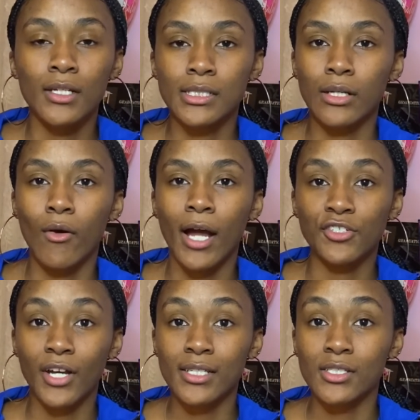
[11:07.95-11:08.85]
So I
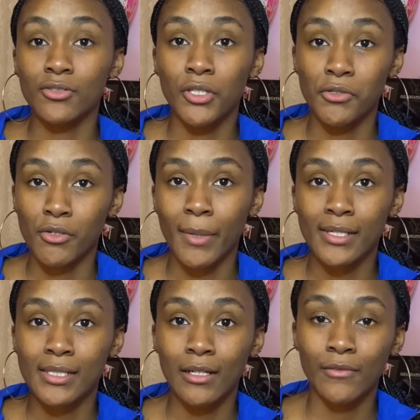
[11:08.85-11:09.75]
tried to do those on
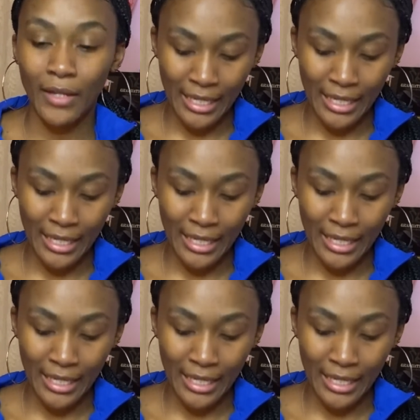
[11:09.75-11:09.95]
myself